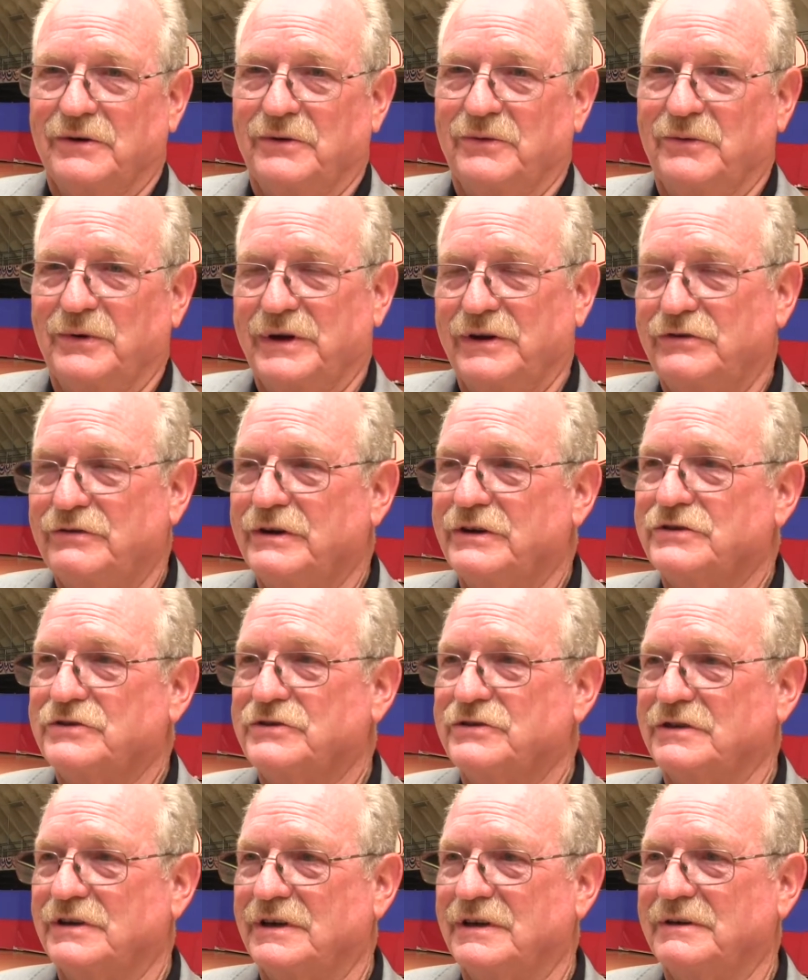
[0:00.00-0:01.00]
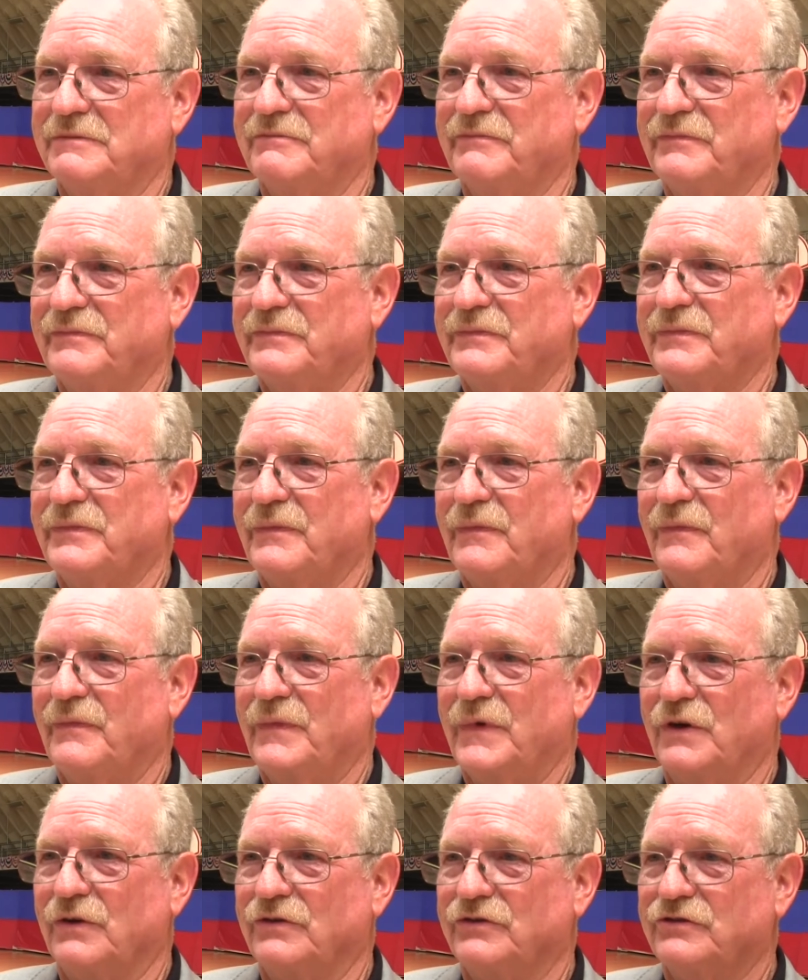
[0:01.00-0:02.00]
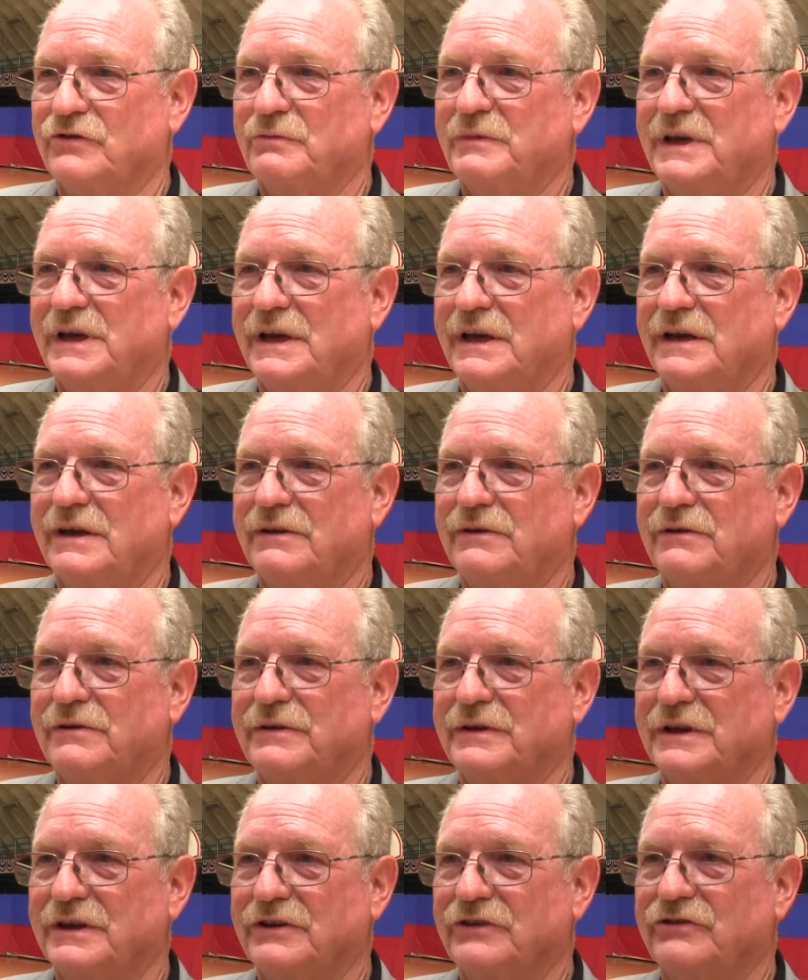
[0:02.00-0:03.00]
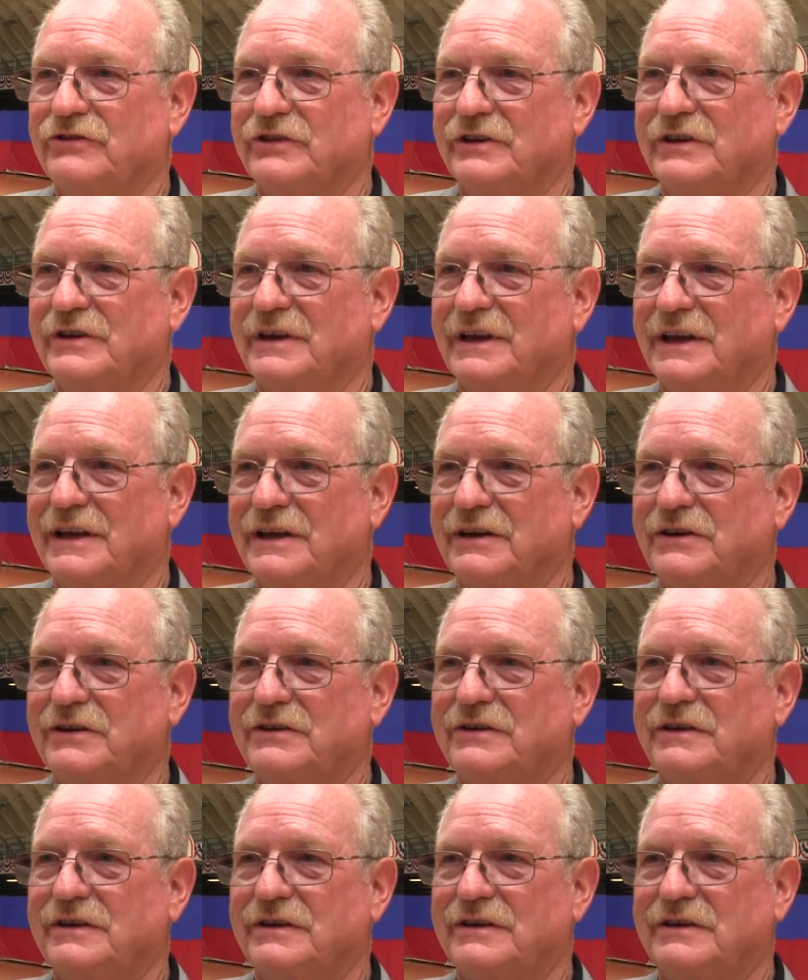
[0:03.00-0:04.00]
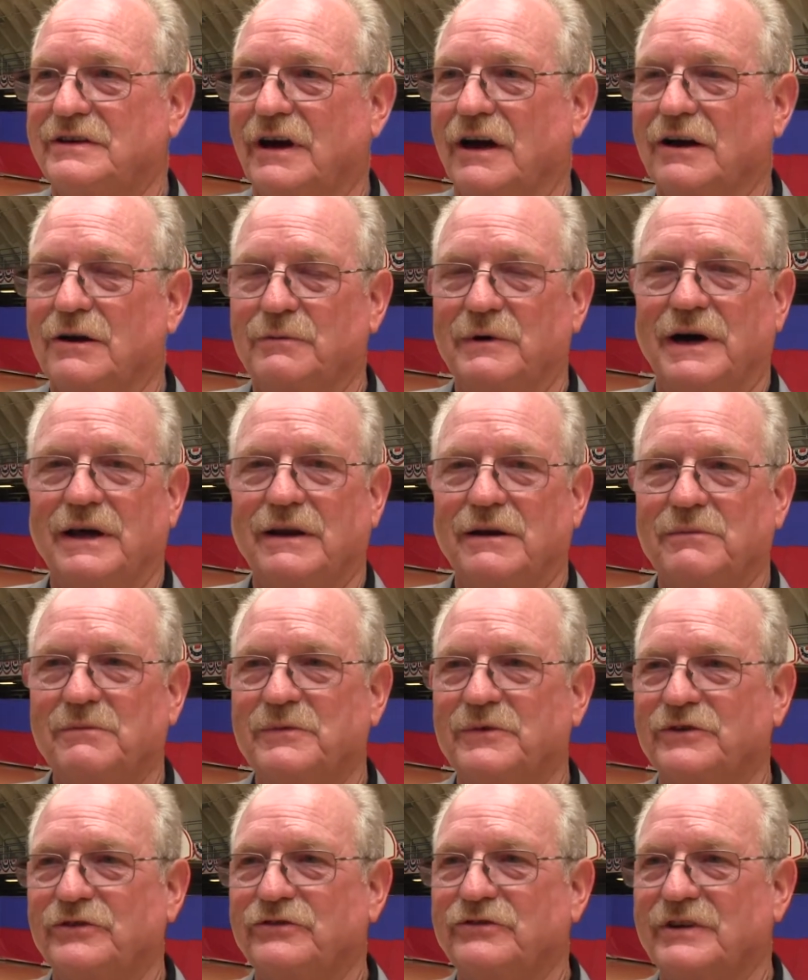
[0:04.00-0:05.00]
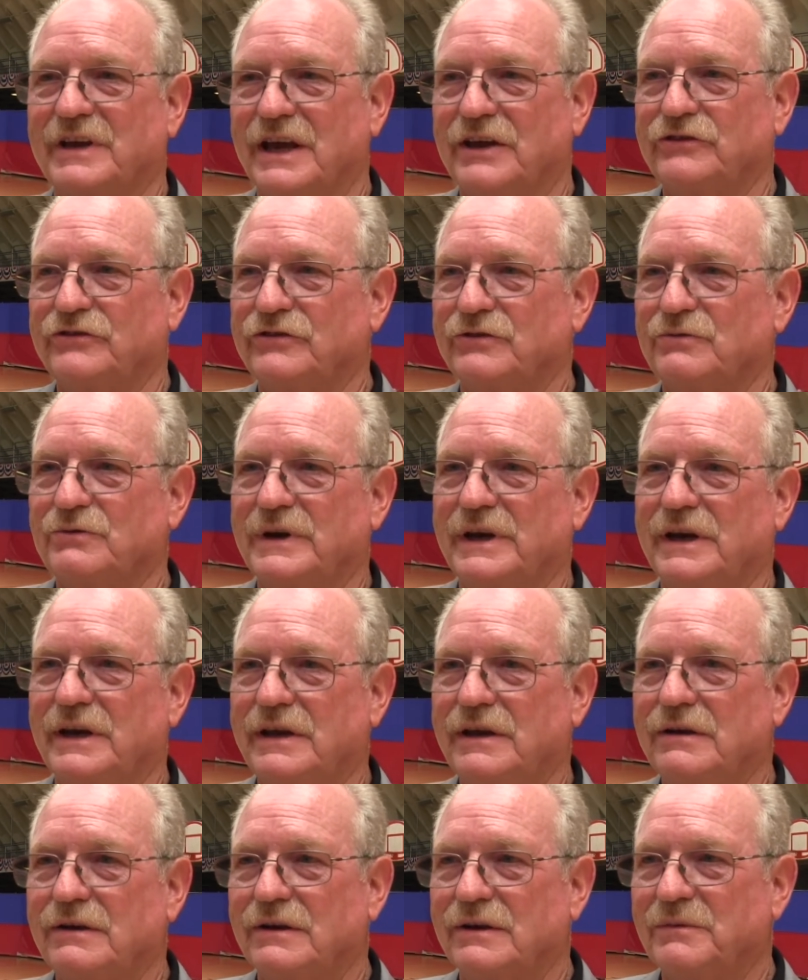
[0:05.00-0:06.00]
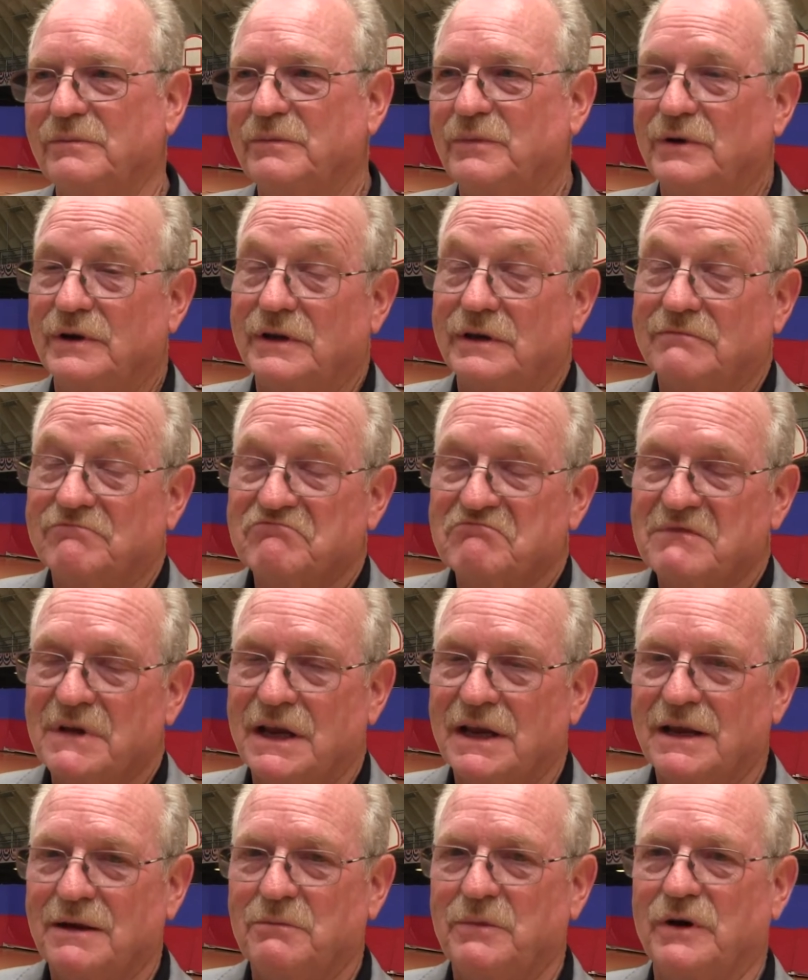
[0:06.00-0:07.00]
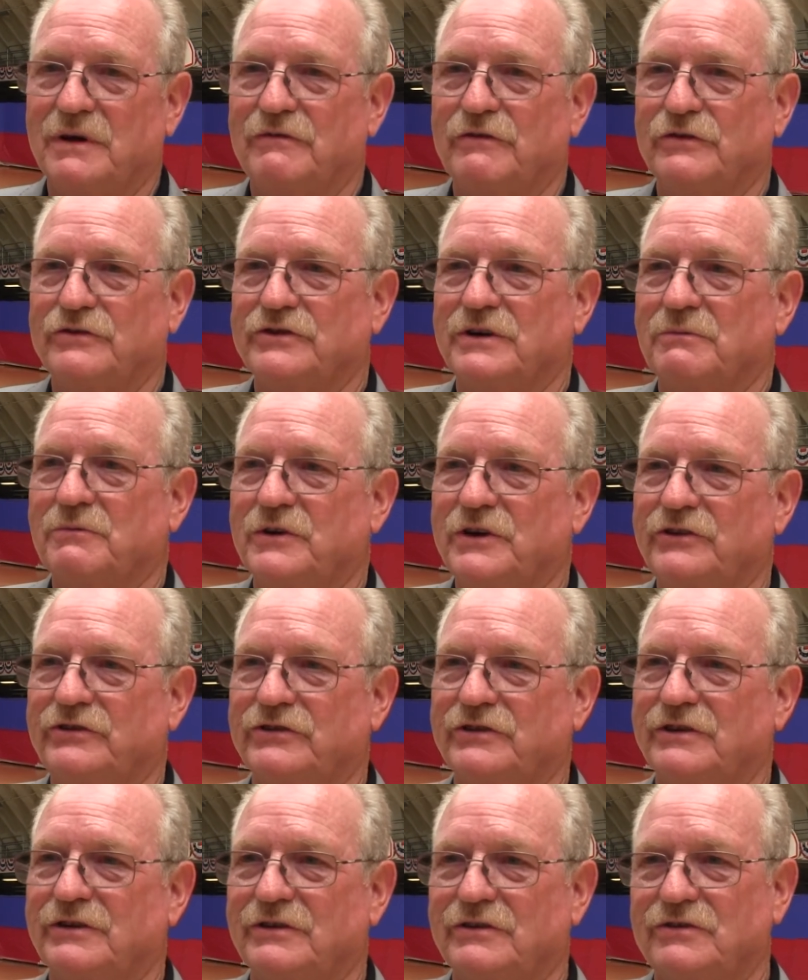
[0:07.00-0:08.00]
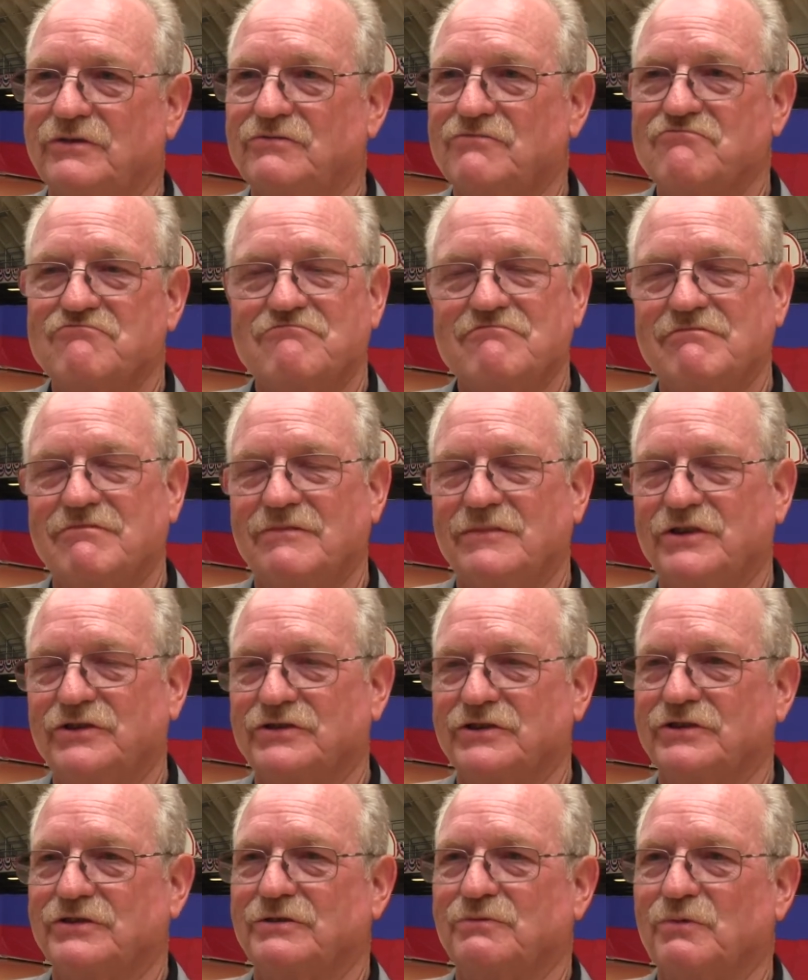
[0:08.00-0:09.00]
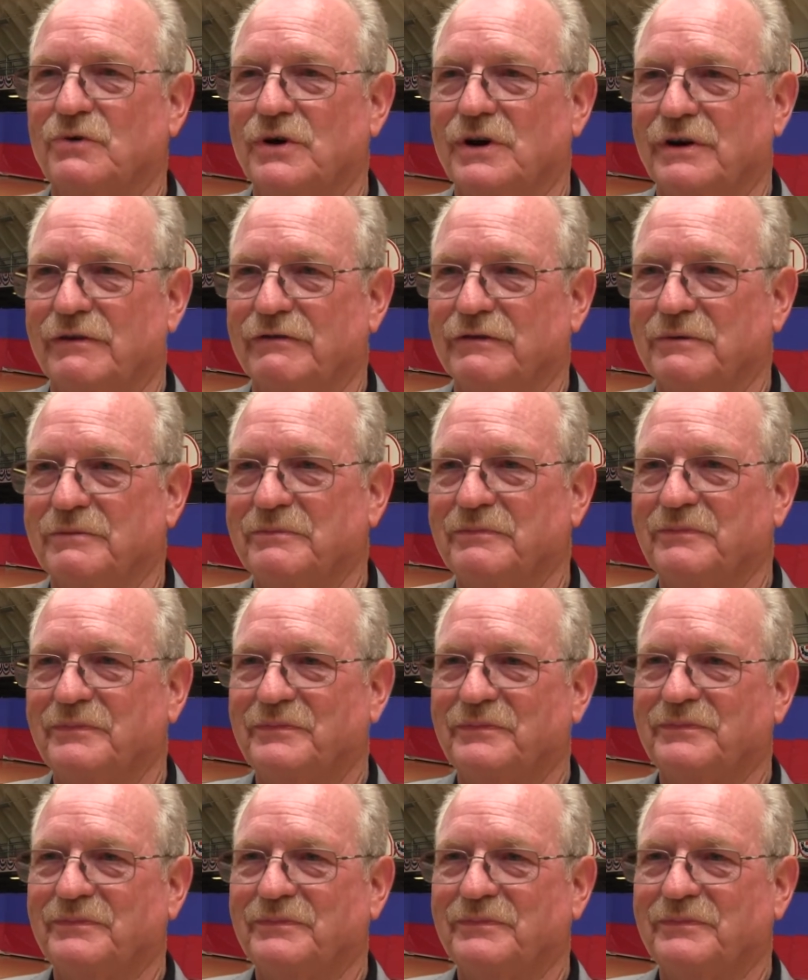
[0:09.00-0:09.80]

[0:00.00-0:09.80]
we address so many other things and talk about them as the way to heal them, but for some reason this isn't one of them.